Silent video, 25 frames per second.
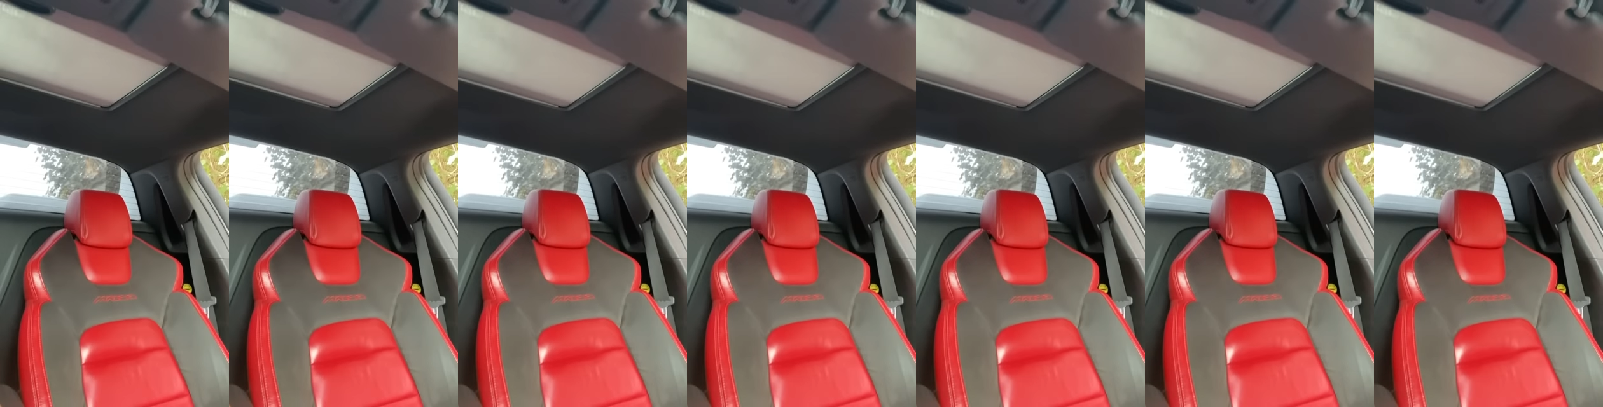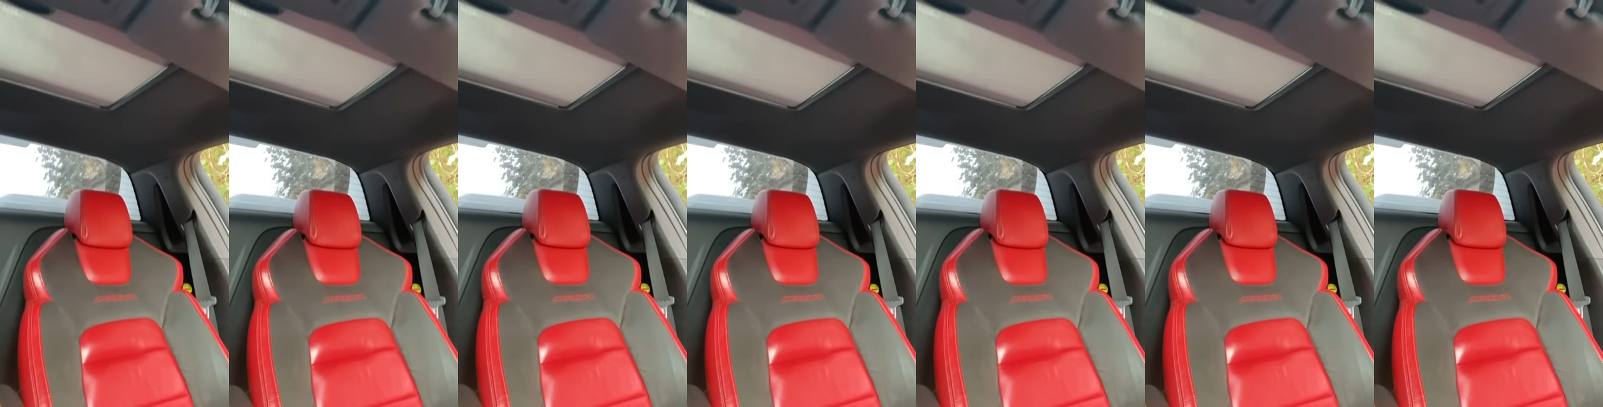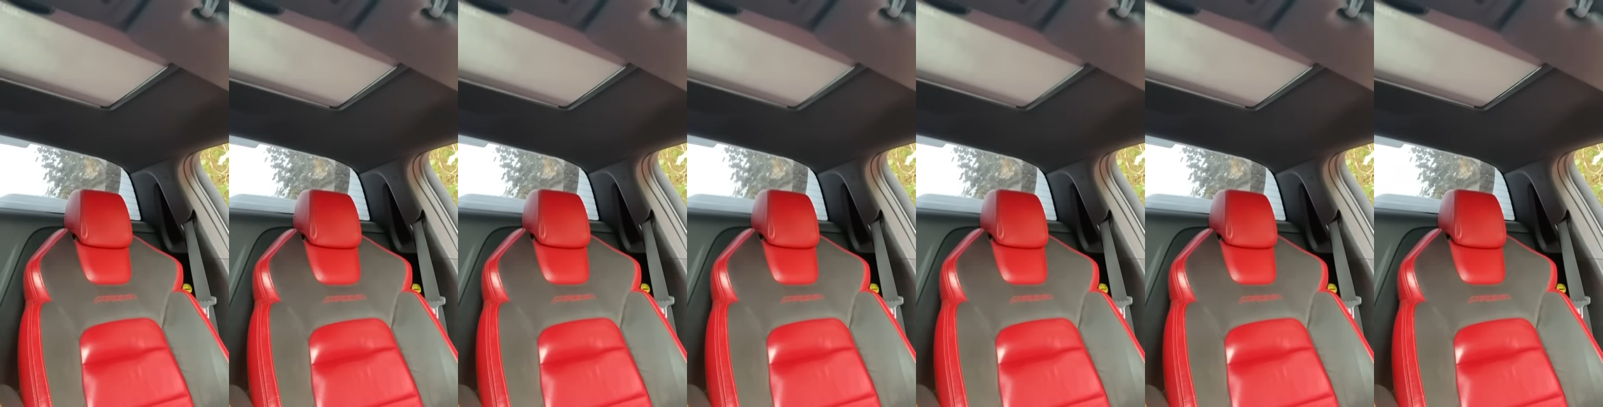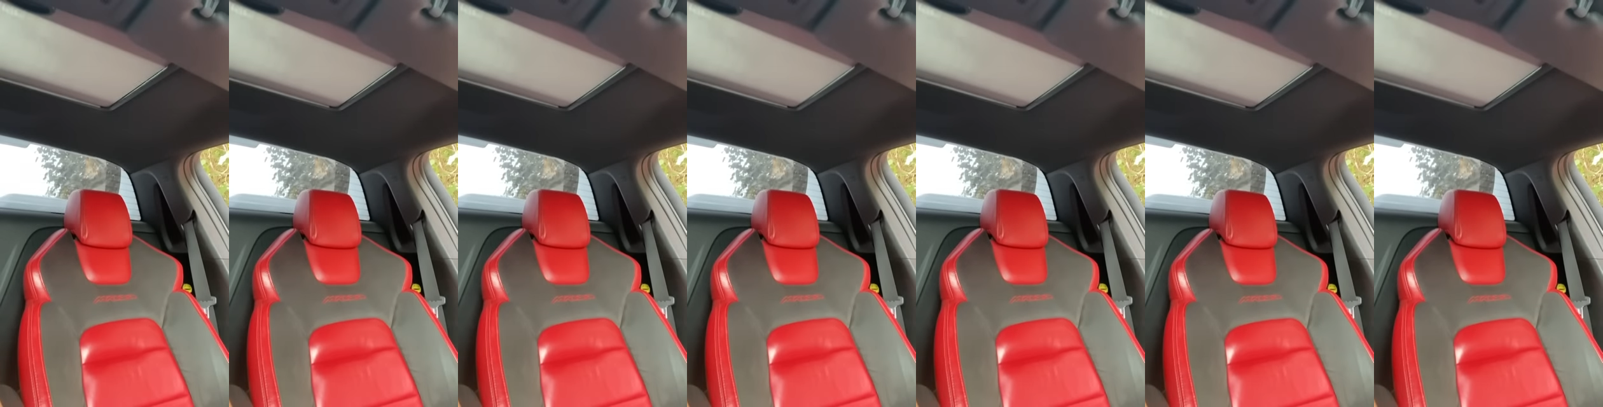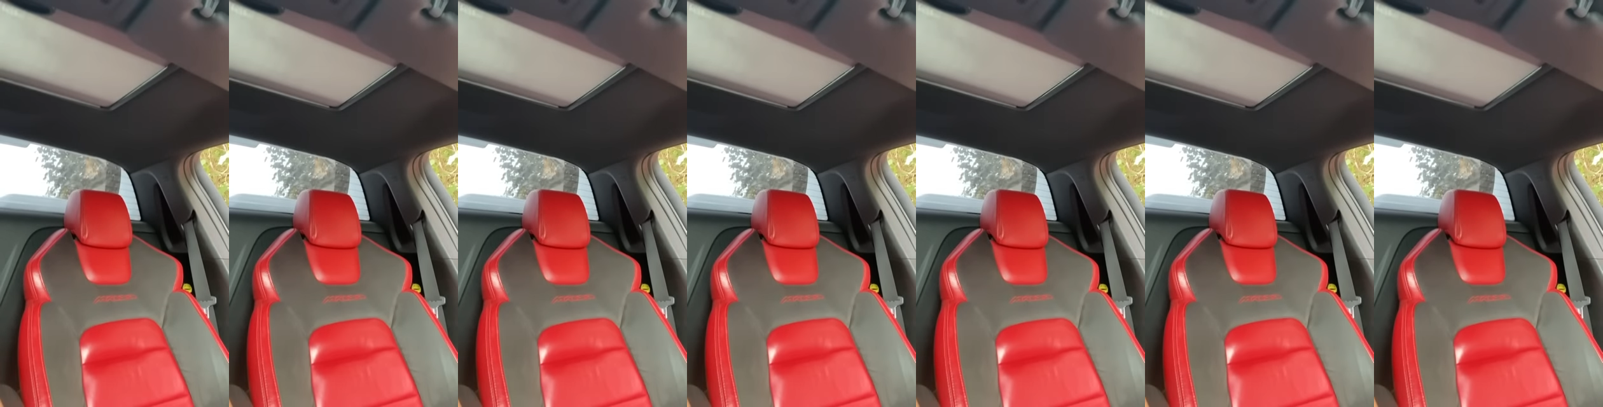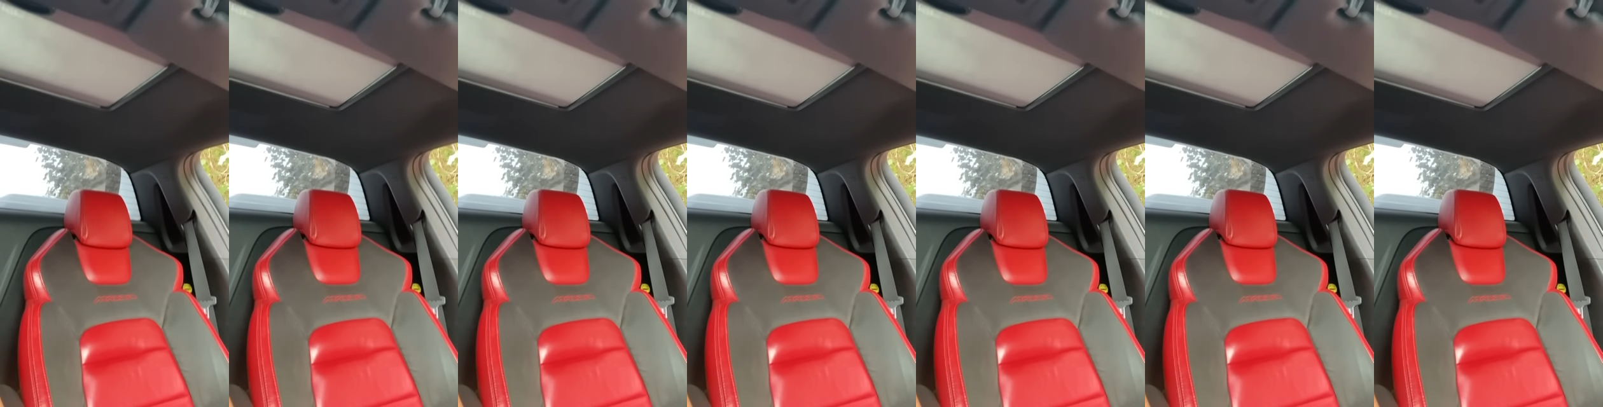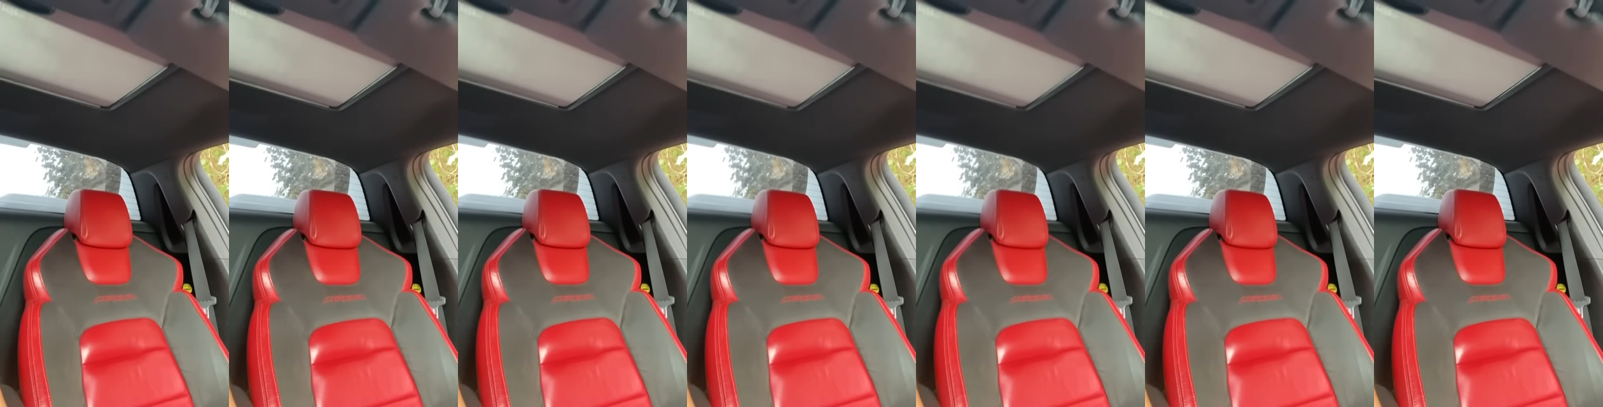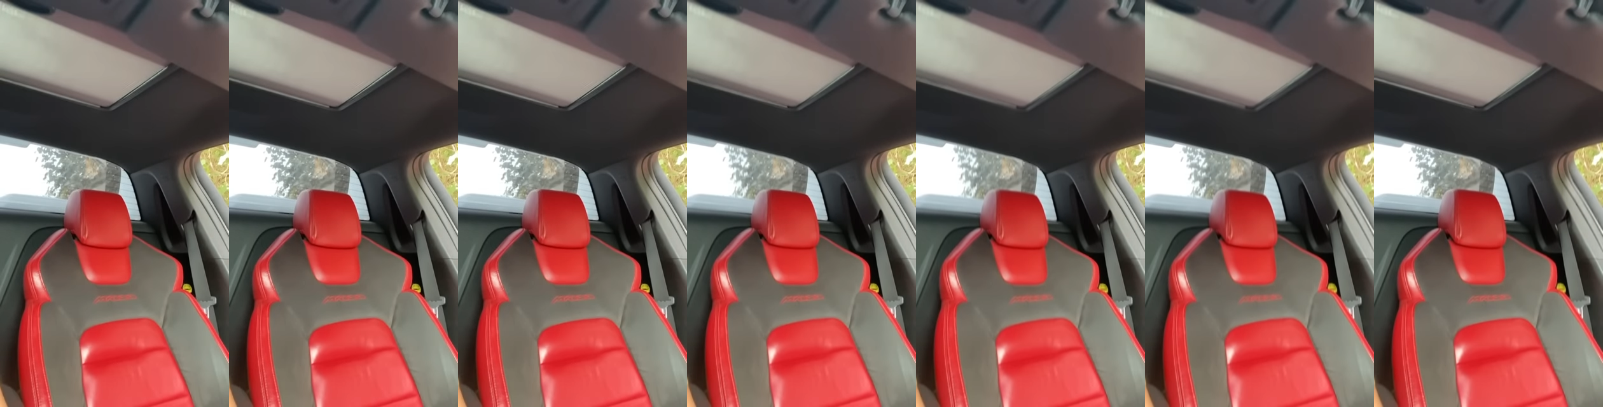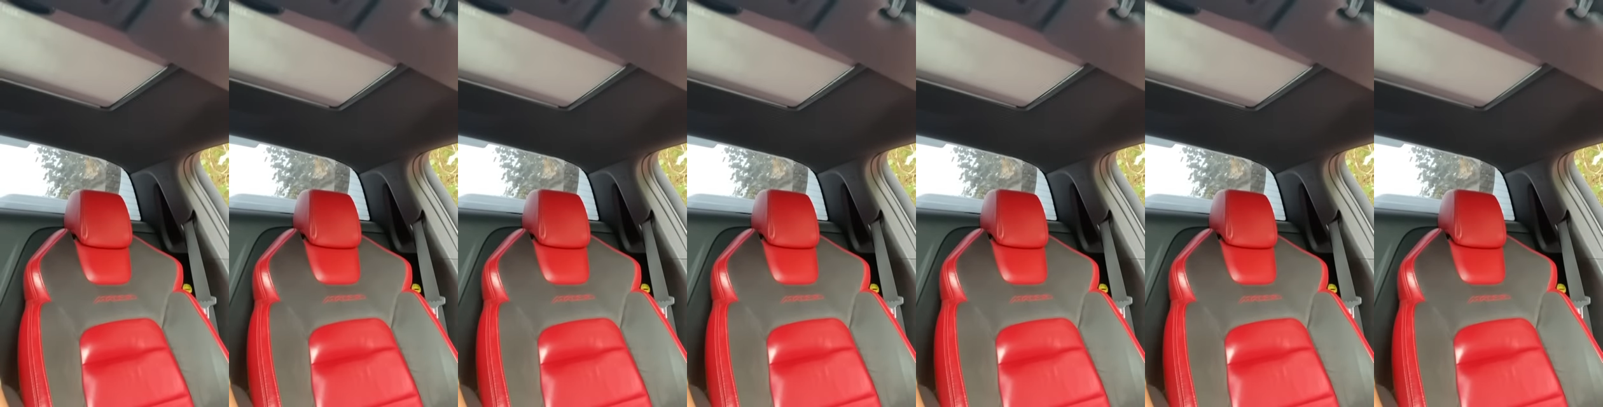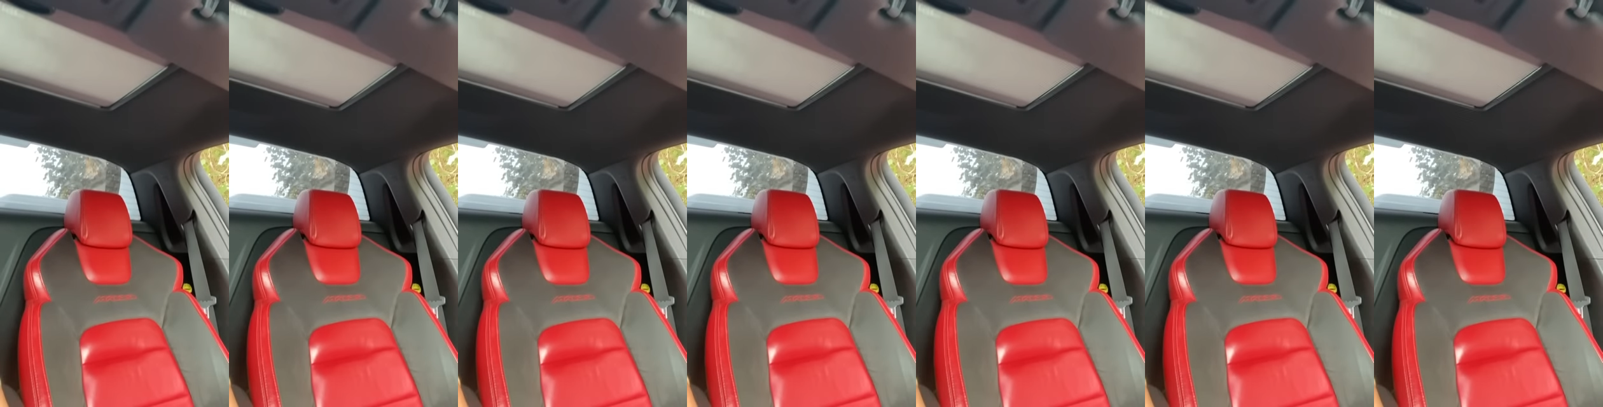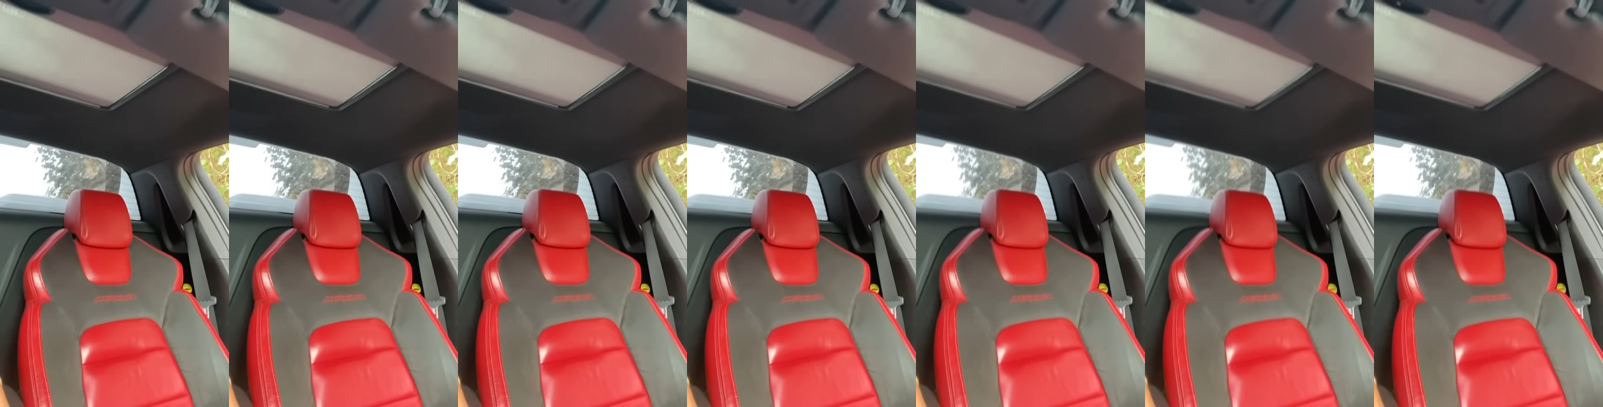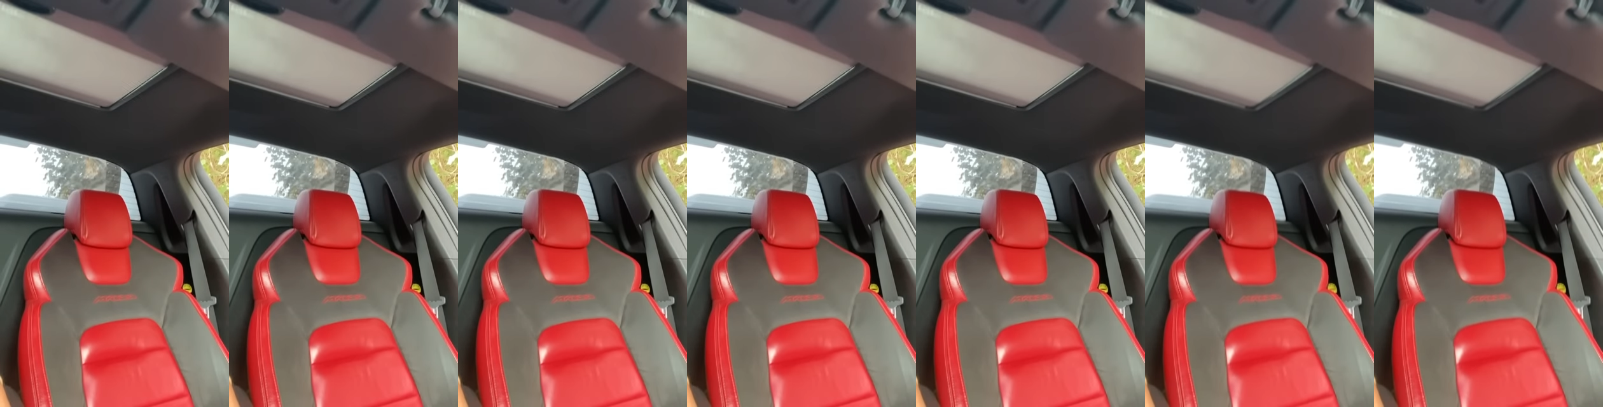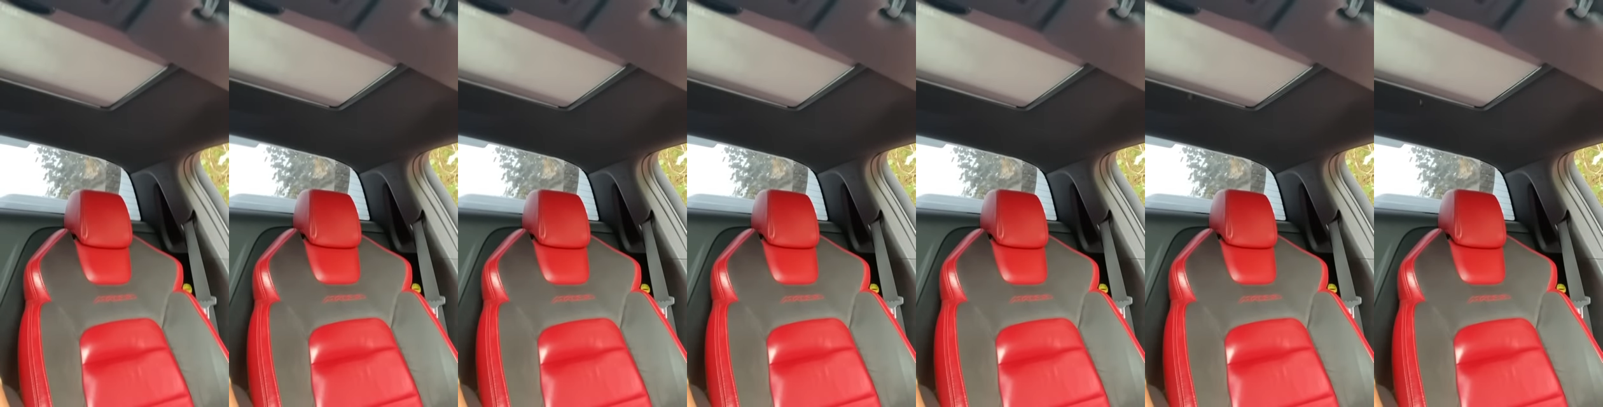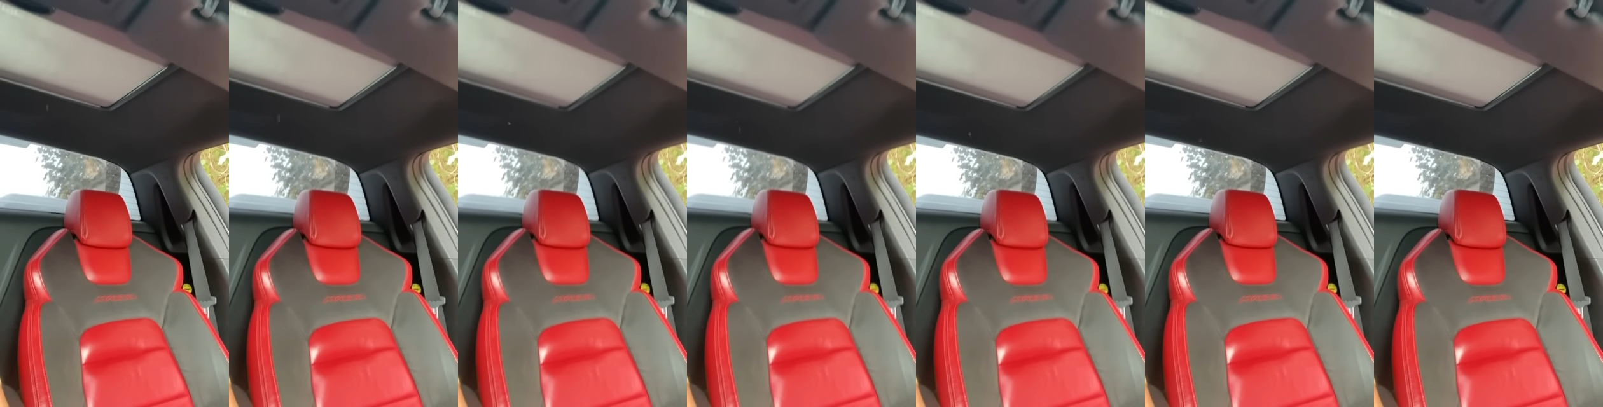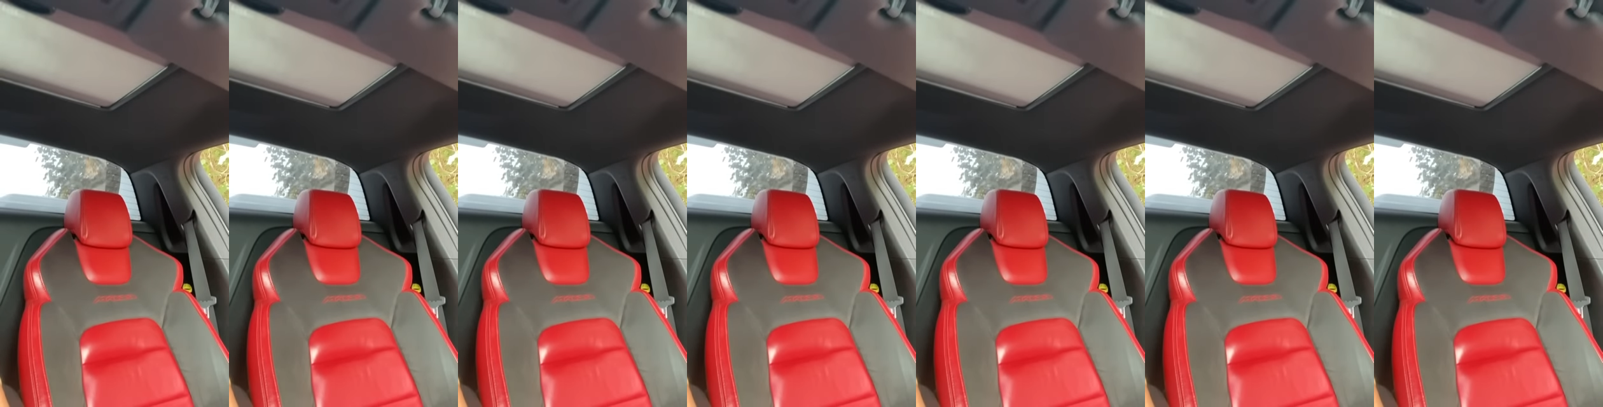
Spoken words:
[unreadable: no face in view]